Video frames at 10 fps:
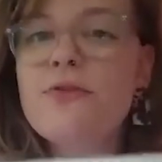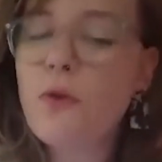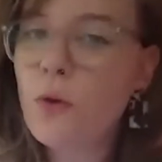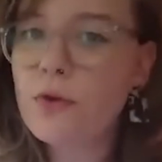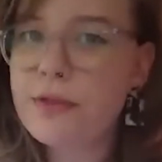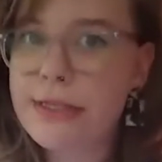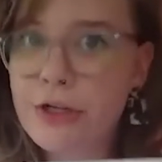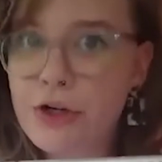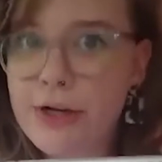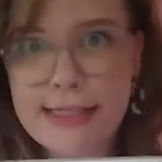folds
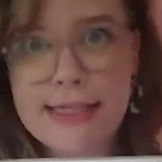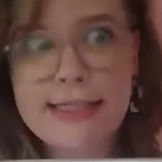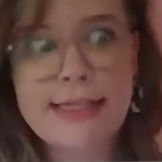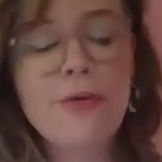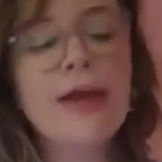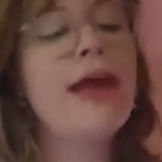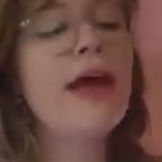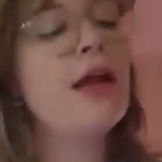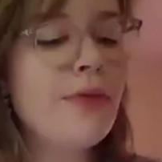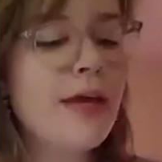and creases that we
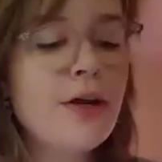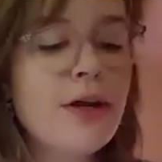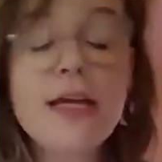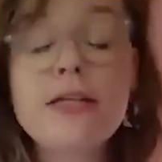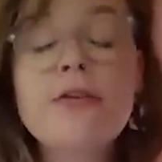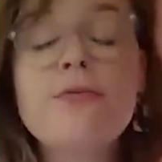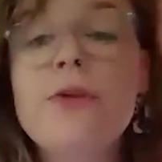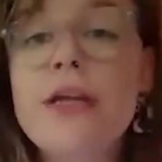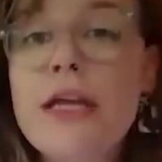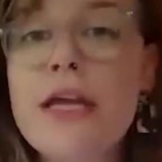can and there is a
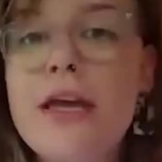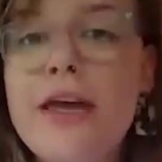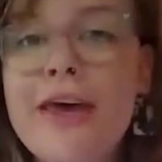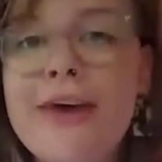really